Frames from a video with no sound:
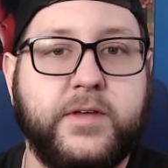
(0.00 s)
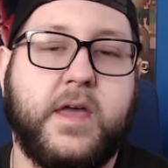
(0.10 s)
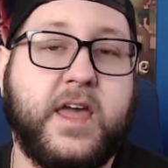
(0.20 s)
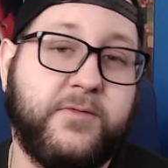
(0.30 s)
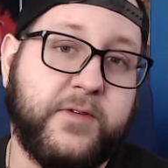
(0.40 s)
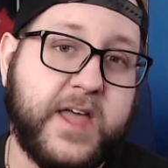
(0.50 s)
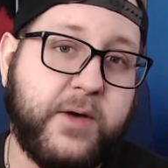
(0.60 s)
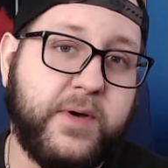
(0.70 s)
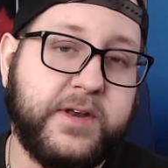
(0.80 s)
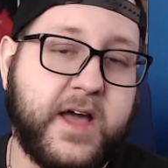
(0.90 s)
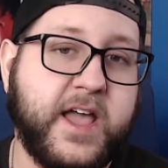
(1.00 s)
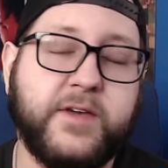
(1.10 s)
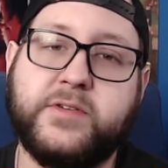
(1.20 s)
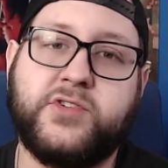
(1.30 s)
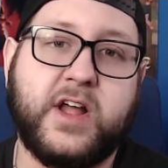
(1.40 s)
And for that one, I
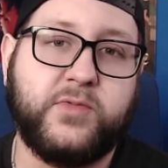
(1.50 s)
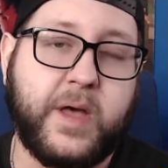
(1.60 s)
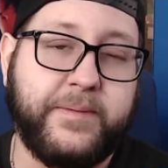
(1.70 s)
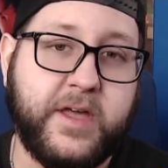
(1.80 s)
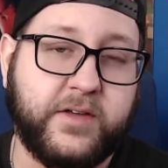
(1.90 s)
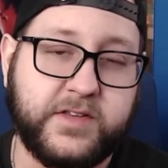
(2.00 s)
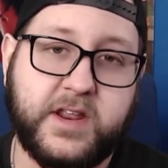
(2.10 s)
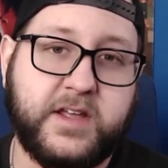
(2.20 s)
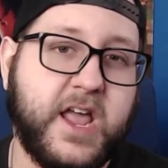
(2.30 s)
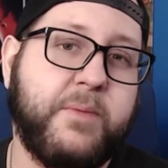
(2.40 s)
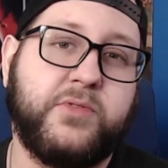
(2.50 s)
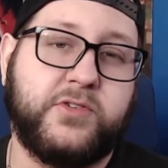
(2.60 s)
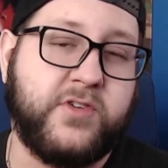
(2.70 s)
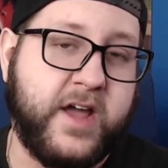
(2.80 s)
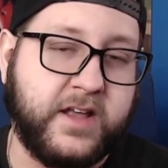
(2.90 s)
even tried swapping out SATA cables or
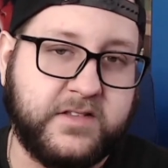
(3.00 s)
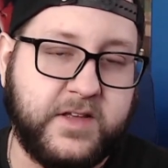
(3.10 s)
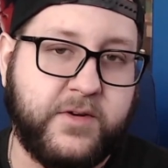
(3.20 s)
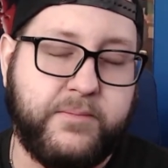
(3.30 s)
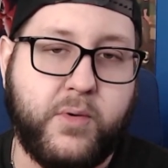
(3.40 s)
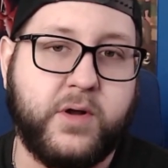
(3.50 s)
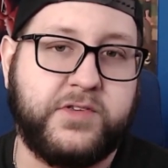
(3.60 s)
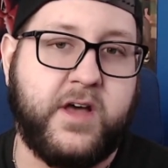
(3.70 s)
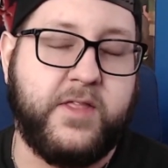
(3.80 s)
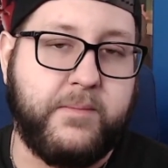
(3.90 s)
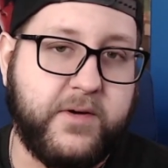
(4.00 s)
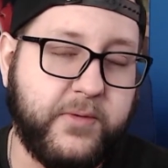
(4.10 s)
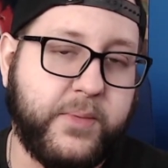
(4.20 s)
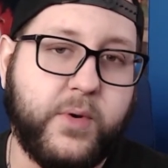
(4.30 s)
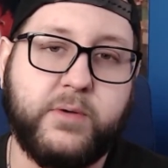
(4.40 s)
trying different ports on the
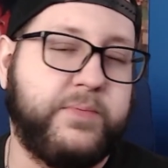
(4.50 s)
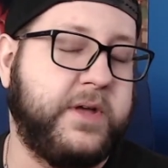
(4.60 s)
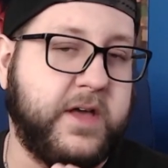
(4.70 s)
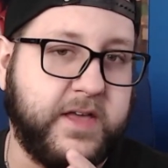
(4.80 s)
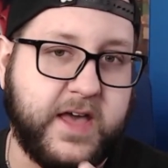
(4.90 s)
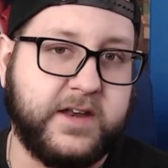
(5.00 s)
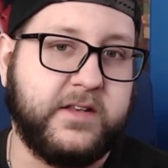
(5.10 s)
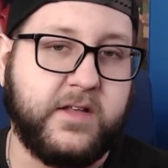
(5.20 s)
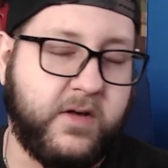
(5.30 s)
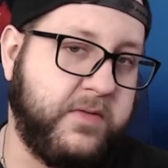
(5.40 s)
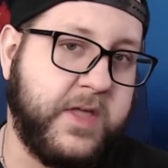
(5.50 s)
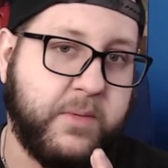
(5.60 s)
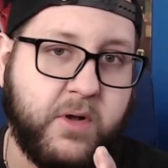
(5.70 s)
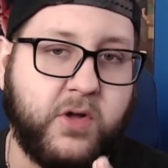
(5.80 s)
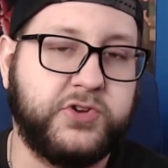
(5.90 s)
motherboard, but again, they
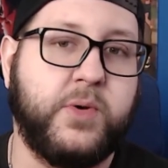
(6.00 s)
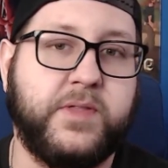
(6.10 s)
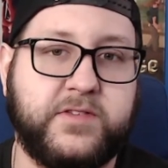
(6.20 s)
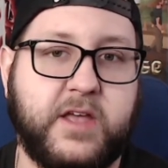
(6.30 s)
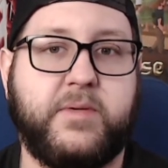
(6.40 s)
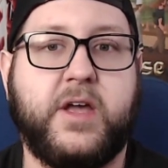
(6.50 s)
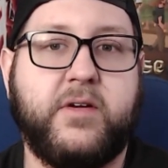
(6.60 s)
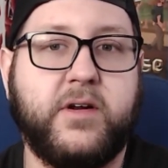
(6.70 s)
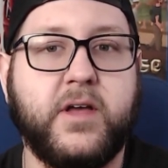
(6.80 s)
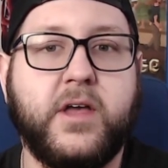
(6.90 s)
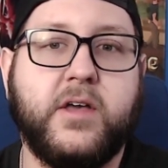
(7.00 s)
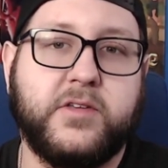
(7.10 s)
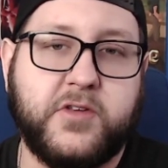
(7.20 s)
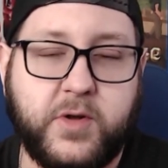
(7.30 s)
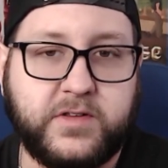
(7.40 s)
were all showing the same error.
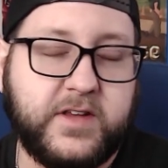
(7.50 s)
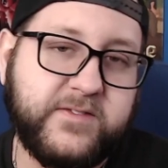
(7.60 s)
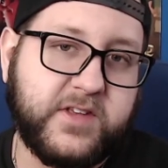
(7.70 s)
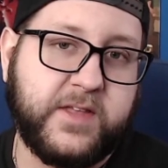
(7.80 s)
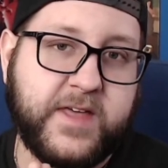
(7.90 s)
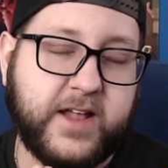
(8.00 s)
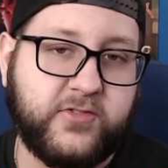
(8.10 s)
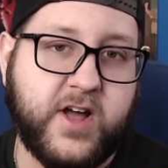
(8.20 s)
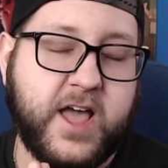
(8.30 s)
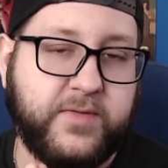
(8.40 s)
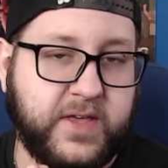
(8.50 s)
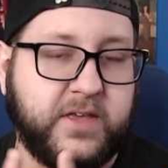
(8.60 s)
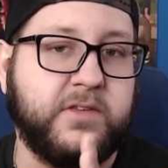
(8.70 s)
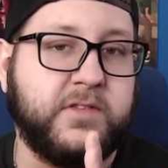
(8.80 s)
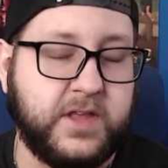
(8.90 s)
So it seems like that drive
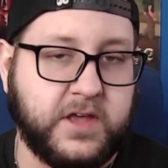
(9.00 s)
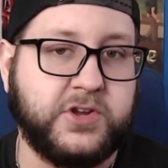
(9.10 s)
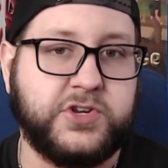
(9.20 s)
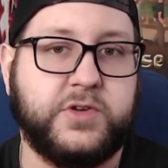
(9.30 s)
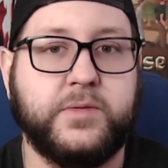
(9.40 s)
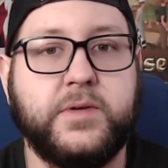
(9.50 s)
is the issue.